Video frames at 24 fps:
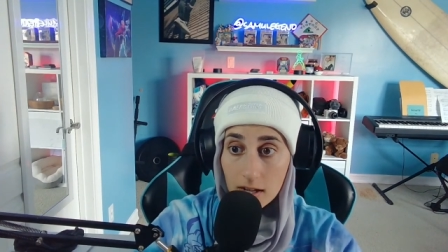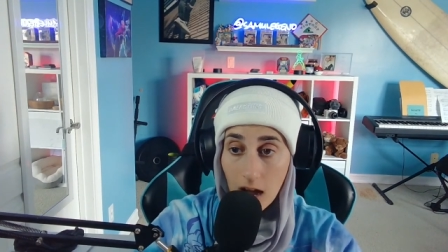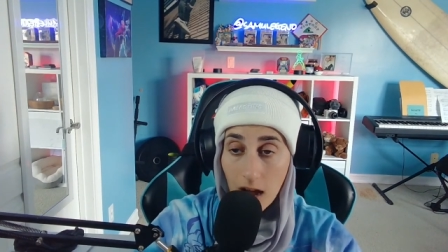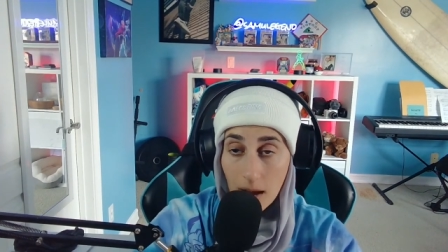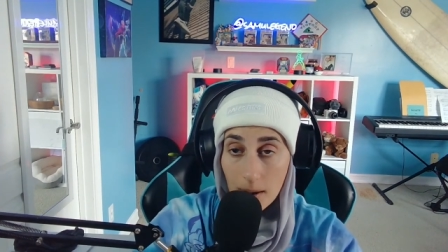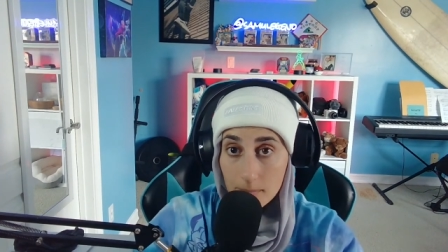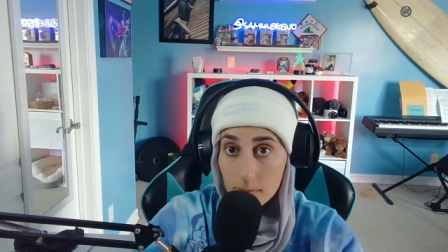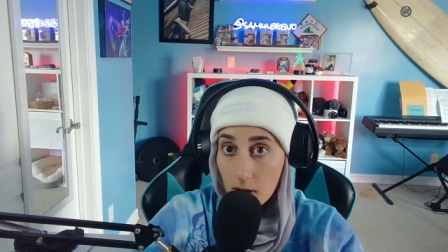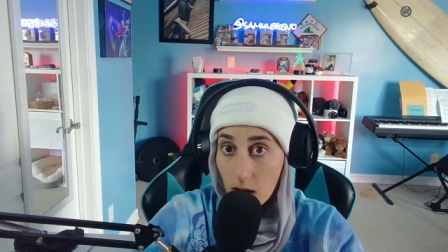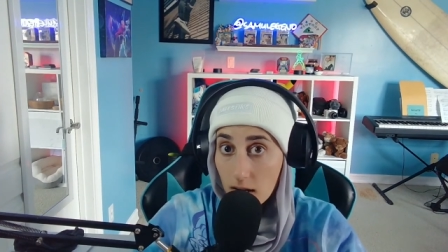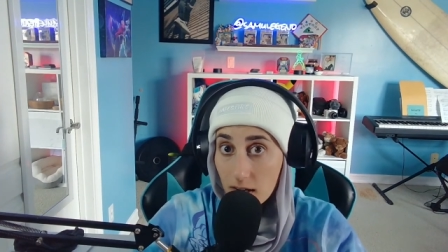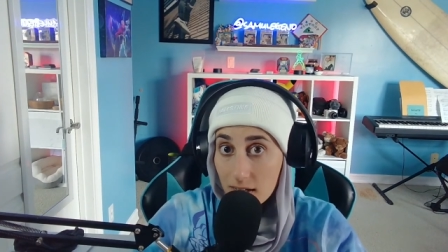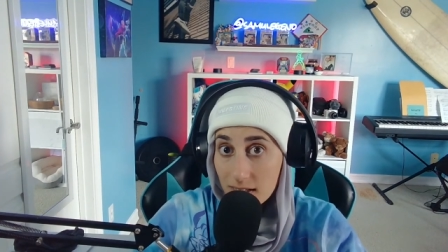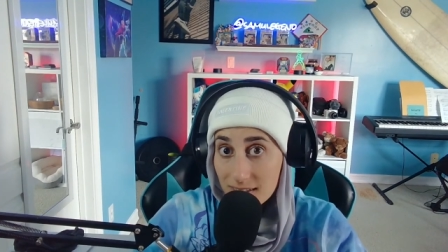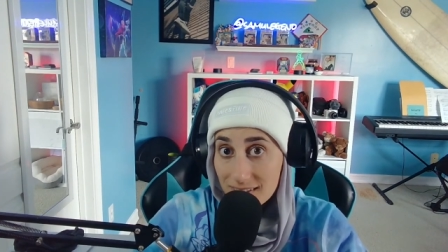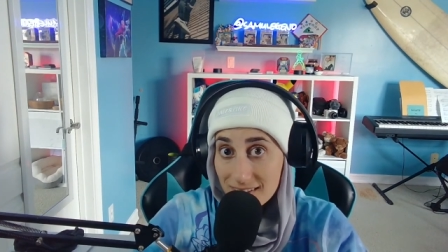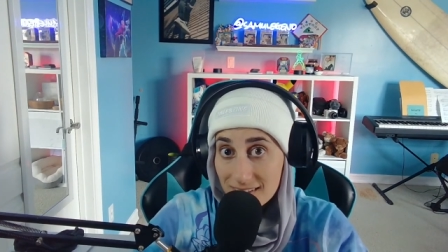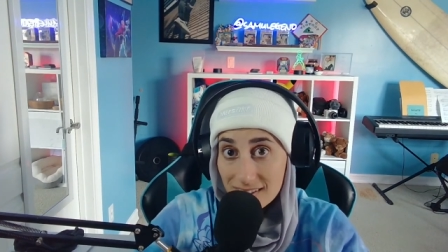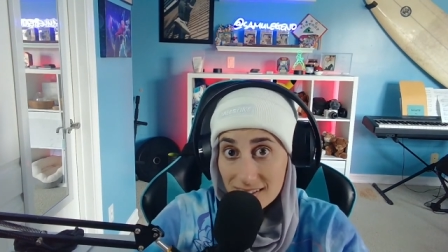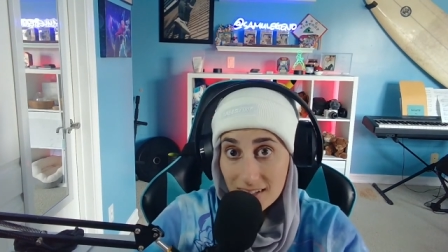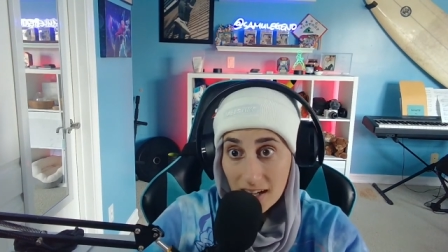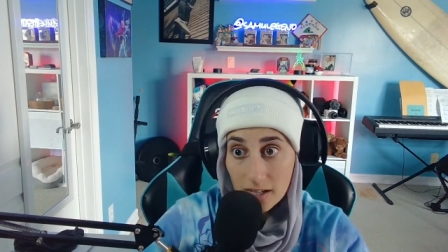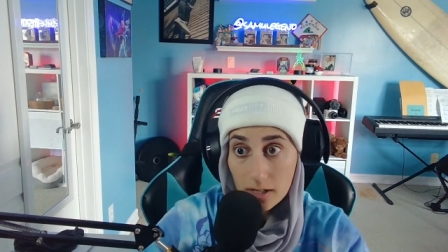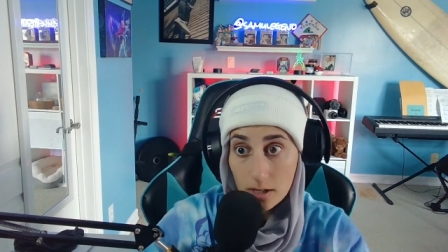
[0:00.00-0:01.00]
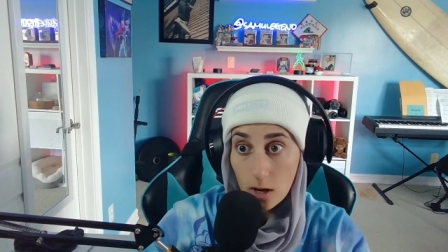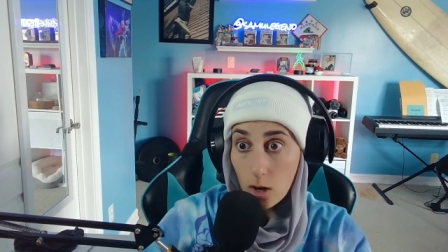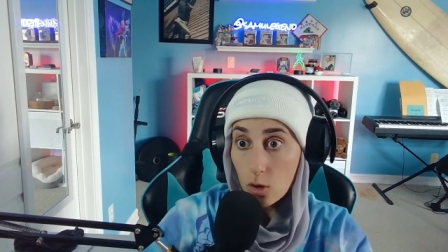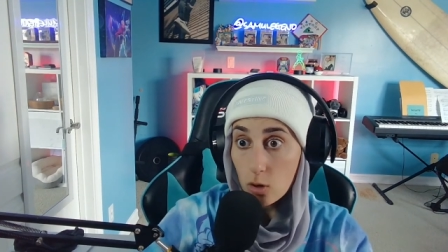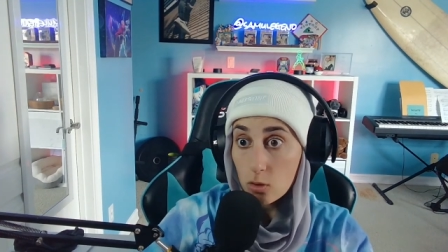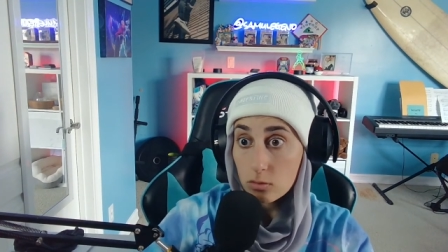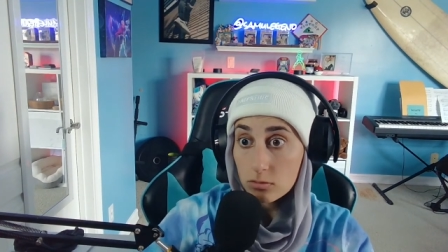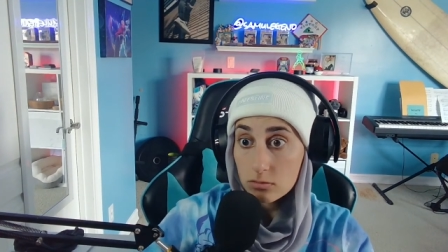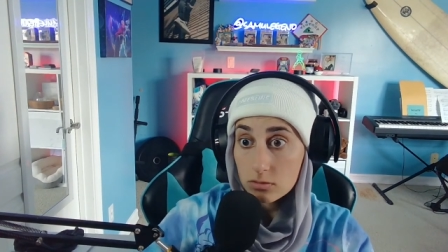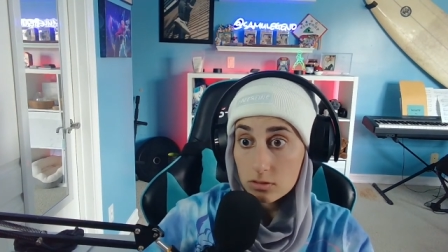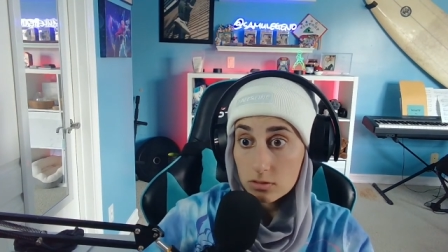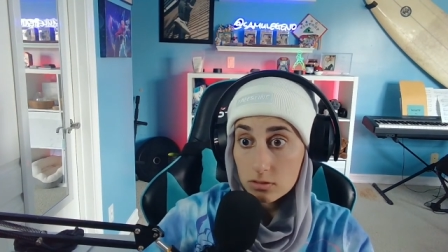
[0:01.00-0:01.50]
I'm not going to say
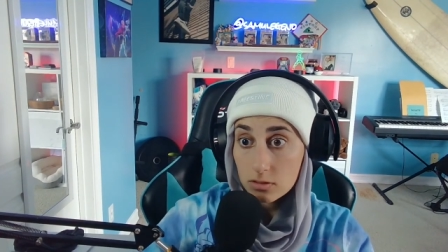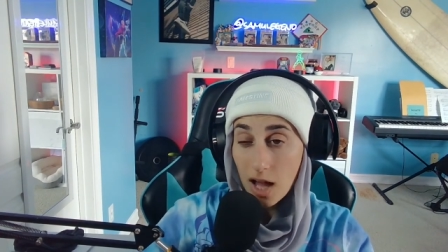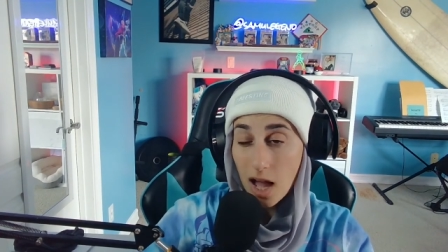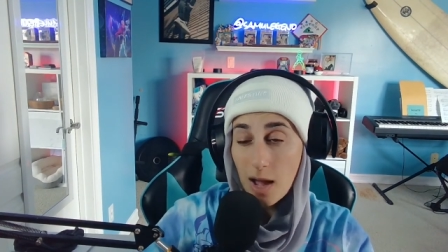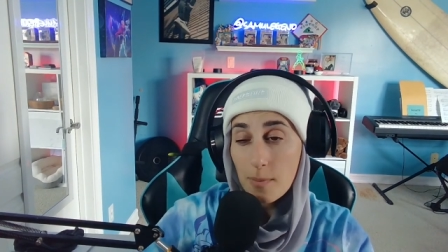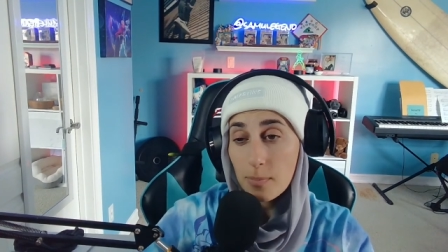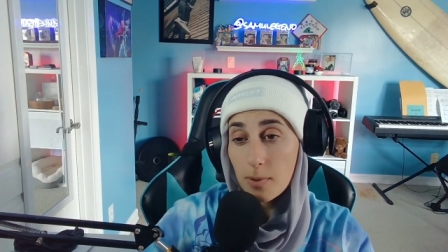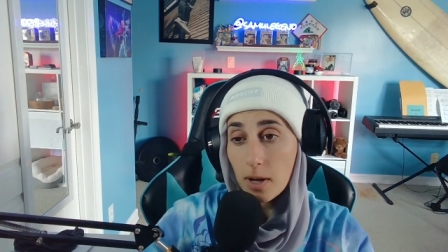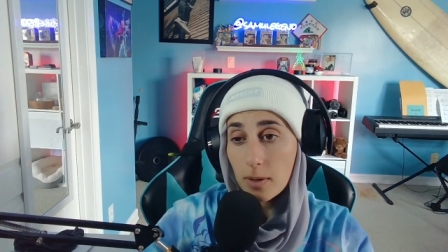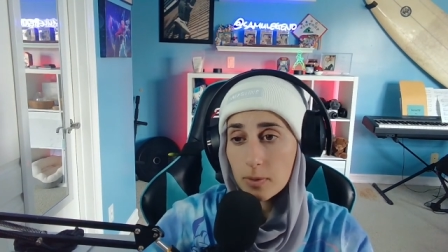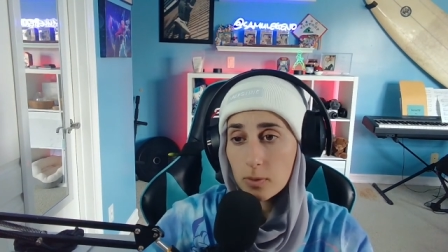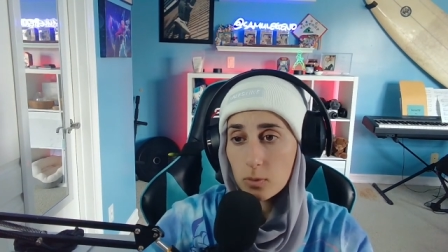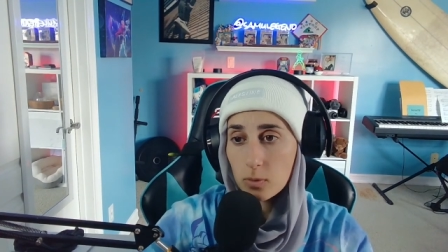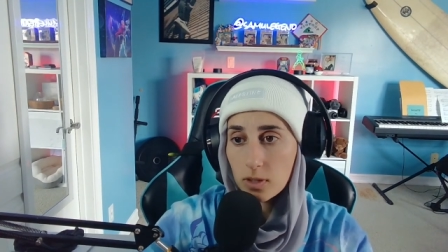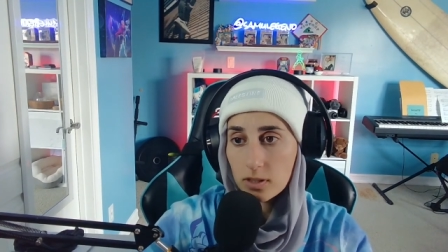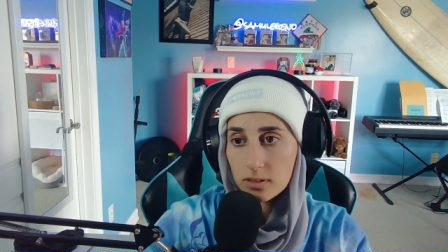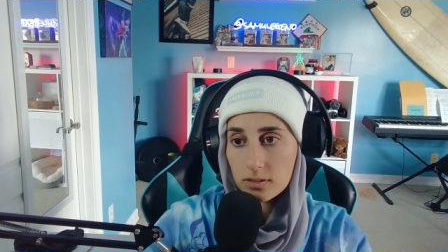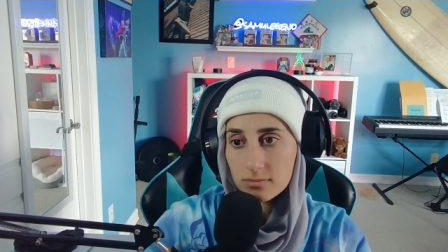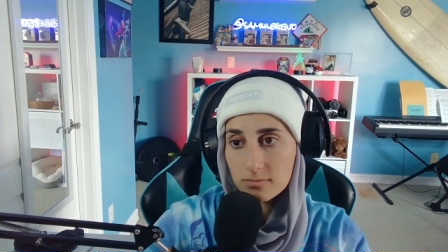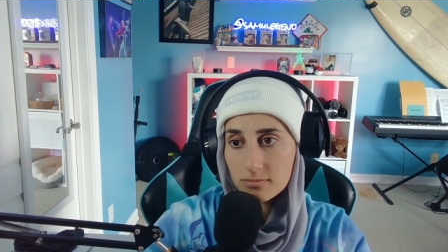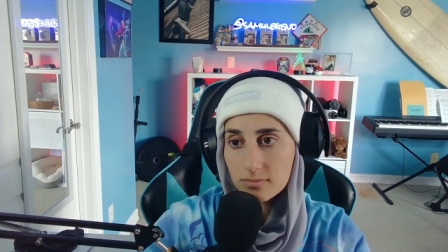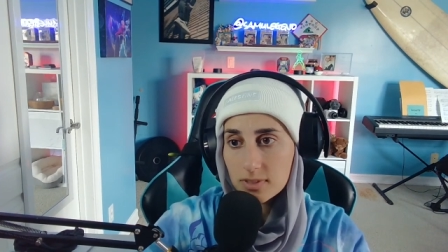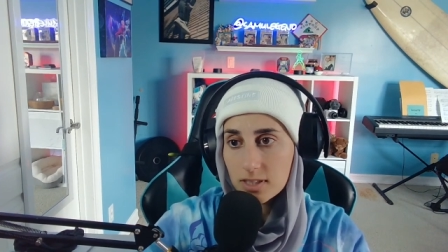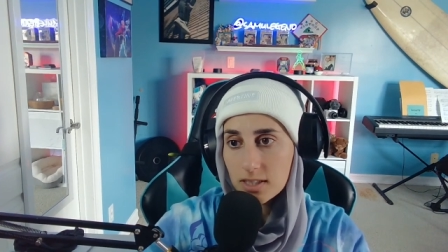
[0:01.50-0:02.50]
no. I probably will.